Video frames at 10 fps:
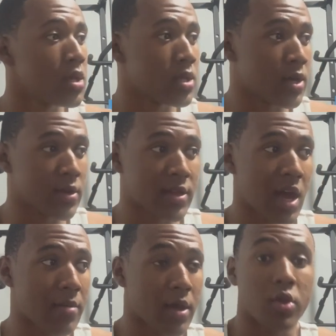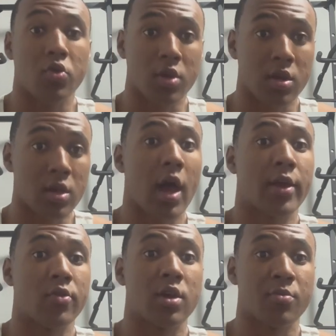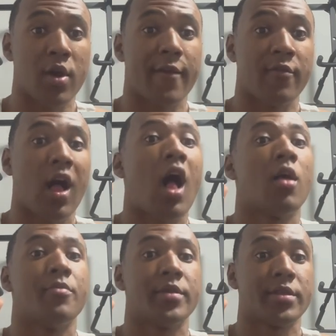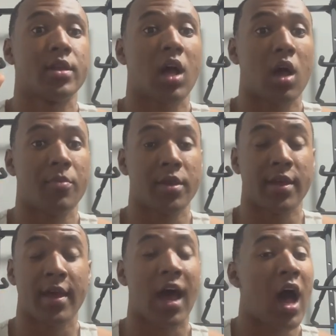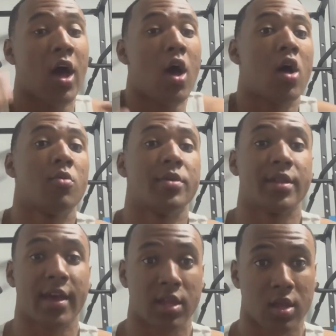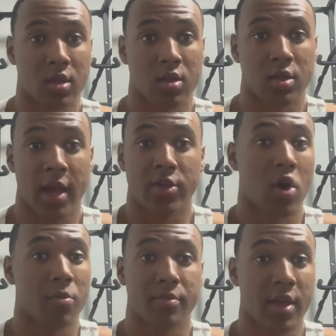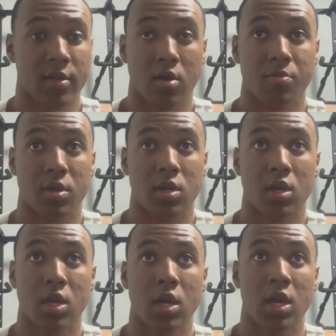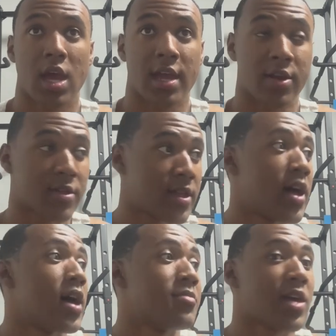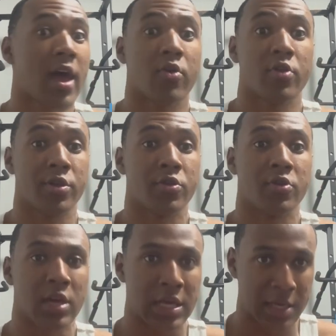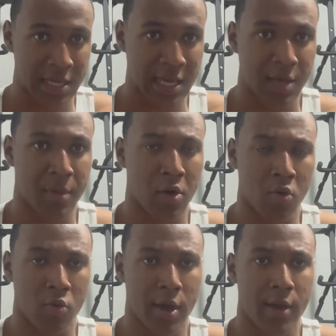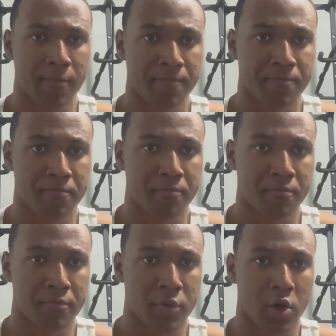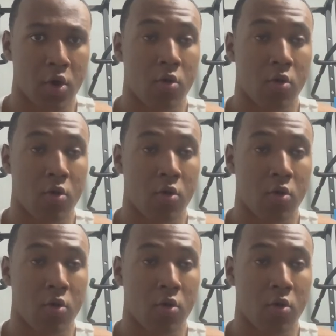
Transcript: there's times I do get I do get prideful. I'll admit I'll admit that. I'll, I'll admit that's that's on that's on me. And there's times I really do get get in my own way. So